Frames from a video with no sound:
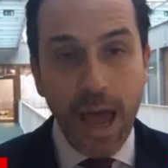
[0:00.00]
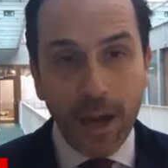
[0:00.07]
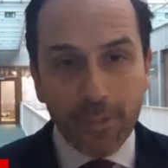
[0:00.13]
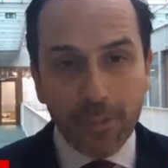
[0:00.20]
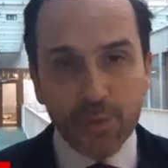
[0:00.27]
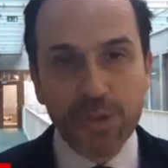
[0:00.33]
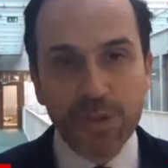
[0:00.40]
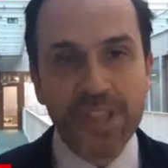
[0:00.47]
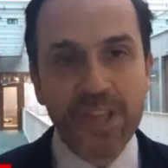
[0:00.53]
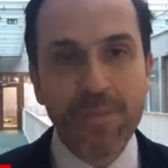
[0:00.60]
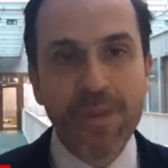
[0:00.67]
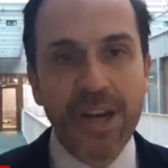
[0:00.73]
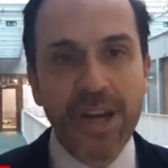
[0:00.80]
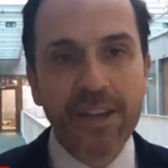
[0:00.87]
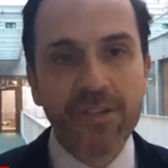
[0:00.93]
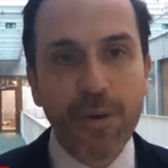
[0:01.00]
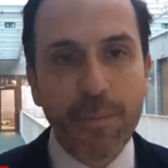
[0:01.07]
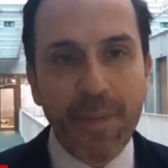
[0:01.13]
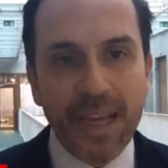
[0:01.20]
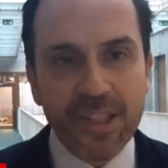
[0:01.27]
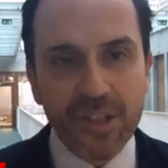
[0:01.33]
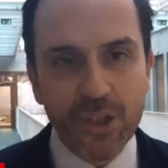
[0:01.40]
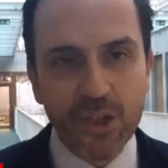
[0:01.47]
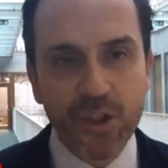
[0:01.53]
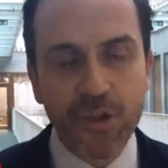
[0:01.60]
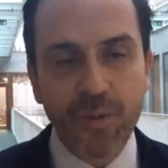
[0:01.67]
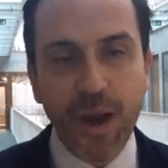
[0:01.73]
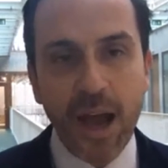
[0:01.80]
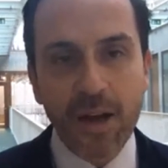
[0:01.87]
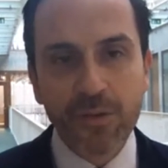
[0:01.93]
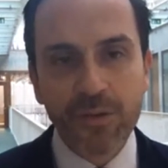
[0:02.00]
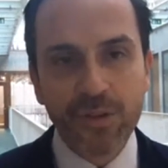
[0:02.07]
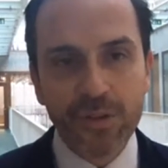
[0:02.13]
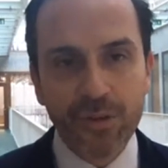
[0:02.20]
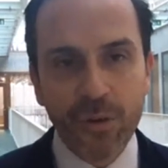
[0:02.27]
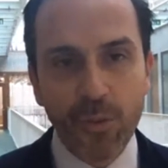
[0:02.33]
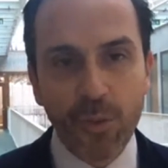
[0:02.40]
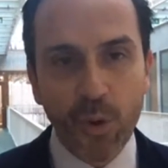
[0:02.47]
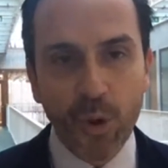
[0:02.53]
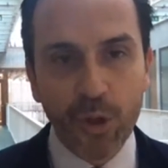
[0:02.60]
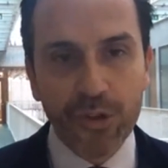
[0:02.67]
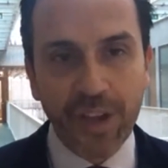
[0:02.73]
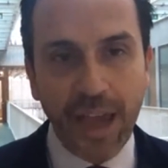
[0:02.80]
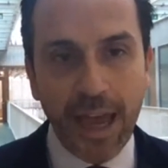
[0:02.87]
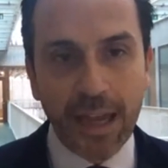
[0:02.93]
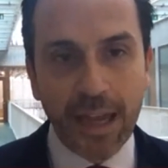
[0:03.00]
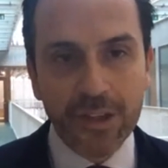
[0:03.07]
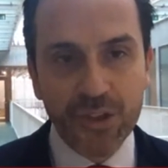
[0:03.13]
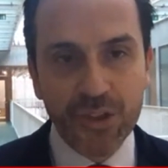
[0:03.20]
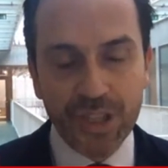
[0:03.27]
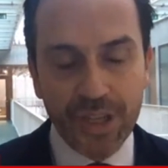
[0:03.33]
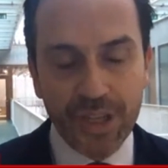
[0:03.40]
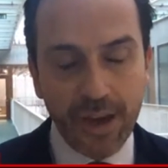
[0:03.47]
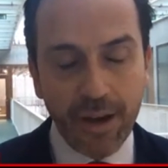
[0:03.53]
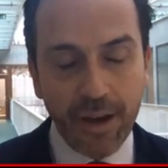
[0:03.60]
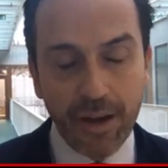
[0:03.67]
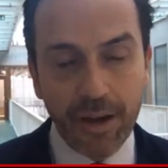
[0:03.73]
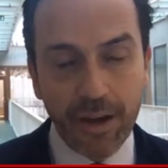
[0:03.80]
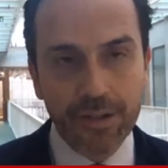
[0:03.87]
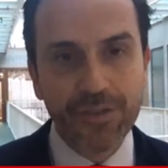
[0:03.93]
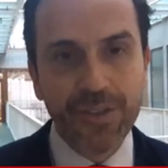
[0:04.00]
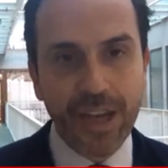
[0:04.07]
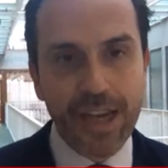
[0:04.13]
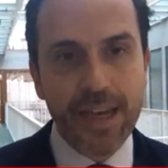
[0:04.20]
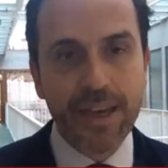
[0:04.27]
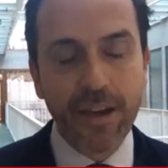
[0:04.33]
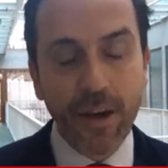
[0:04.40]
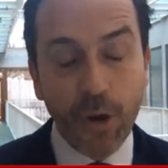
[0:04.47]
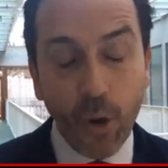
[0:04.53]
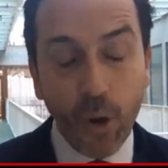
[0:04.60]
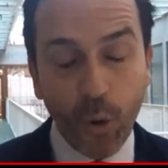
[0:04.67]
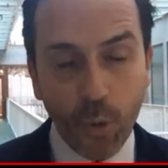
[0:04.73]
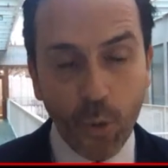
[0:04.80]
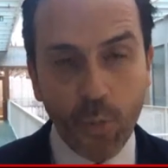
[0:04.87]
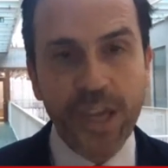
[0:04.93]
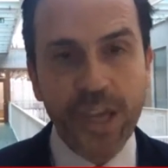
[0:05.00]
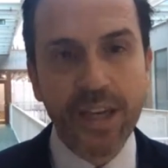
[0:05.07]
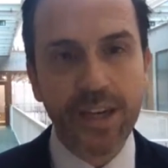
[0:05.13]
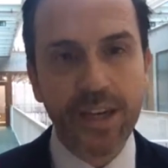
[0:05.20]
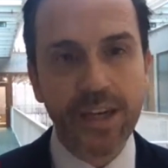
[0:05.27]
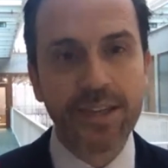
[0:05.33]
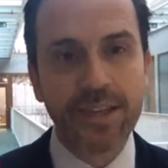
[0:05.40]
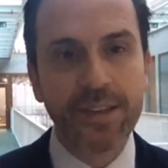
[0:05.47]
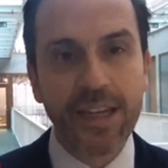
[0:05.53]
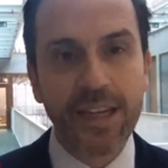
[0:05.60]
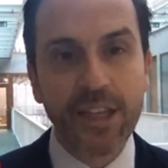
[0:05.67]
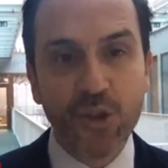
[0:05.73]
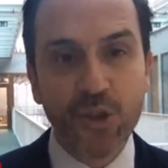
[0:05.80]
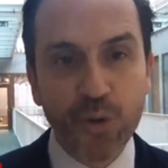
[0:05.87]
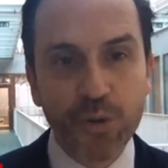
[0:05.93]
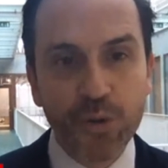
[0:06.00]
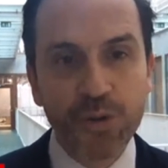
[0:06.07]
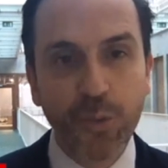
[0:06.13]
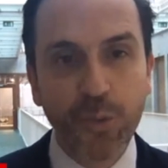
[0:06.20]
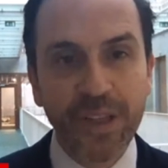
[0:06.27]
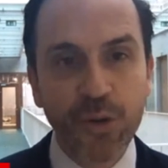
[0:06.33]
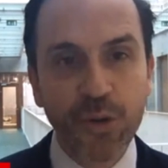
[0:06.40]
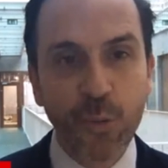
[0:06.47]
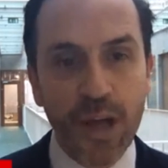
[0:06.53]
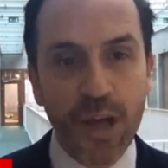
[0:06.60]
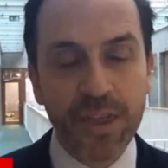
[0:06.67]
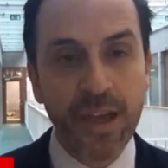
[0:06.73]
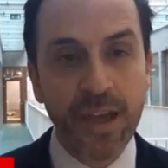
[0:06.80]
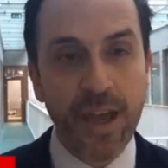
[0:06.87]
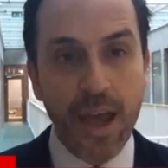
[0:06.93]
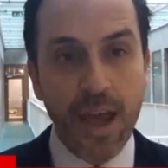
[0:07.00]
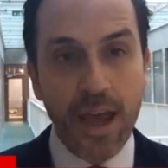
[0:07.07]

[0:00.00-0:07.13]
help to disseminate the message around the World Allergy Day or Week in June 21.